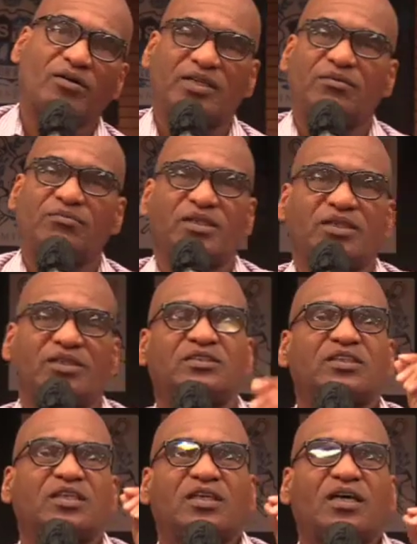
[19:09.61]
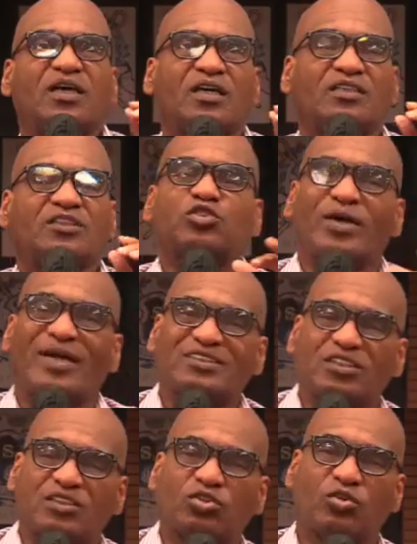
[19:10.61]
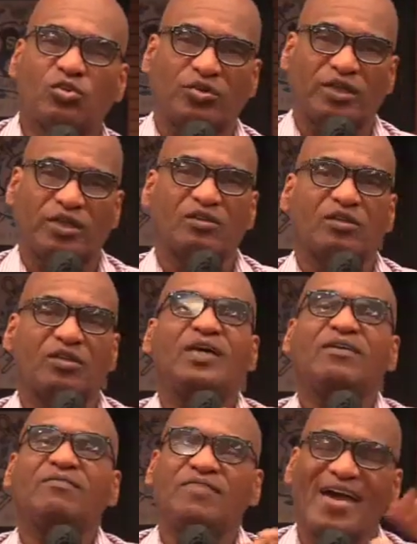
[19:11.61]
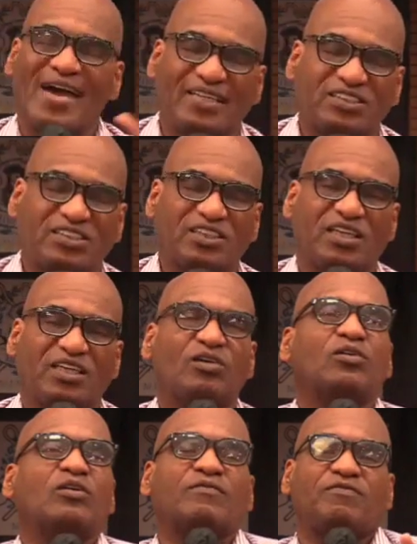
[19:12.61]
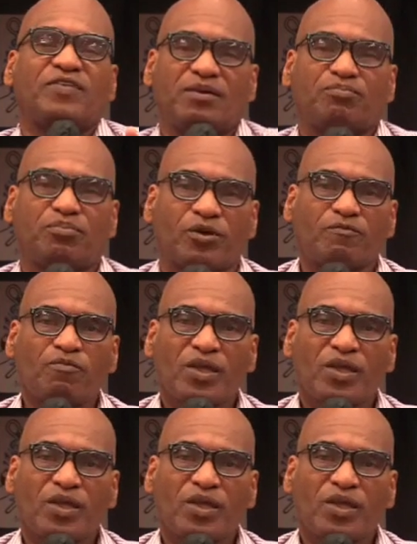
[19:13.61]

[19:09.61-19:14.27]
and it means transitory or vanishing or vapor.